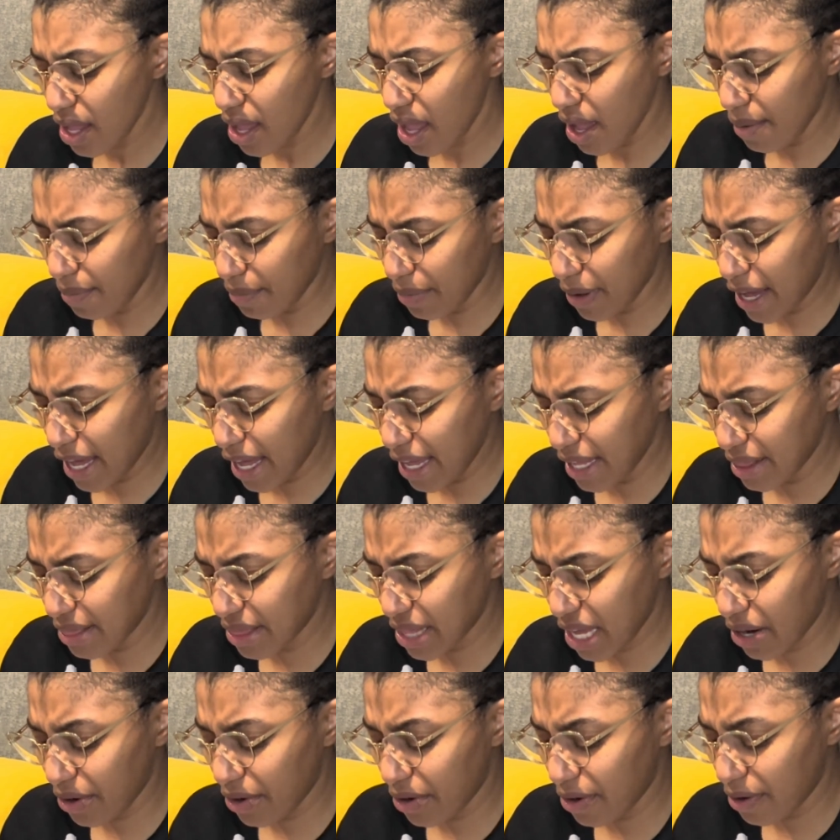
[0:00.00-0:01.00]
But
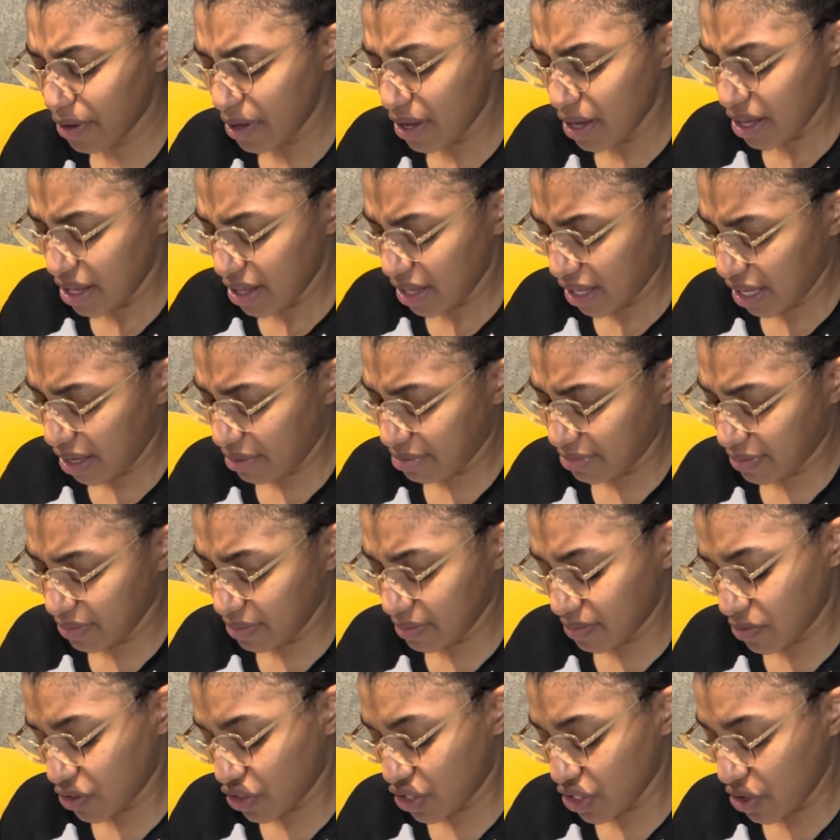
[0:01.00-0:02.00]
they kept
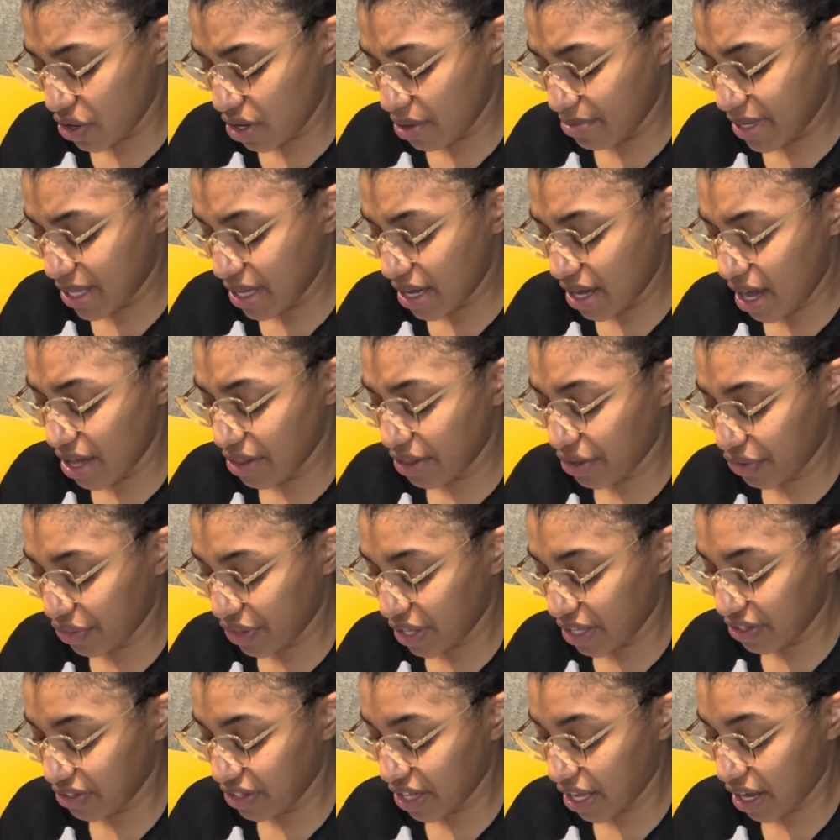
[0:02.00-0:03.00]
showing me other
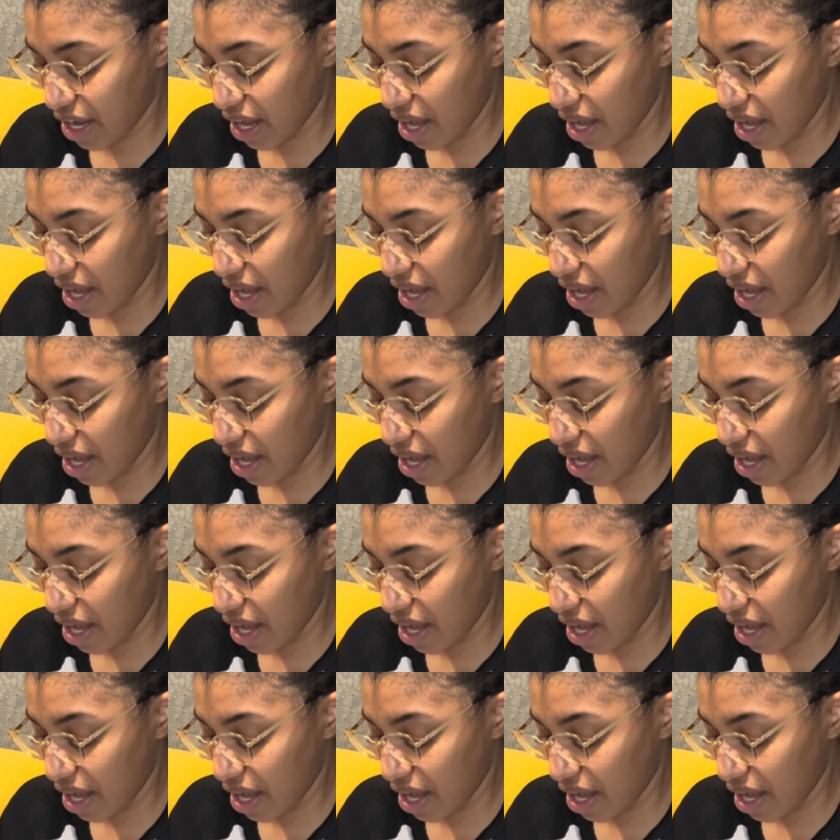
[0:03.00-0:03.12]
things, like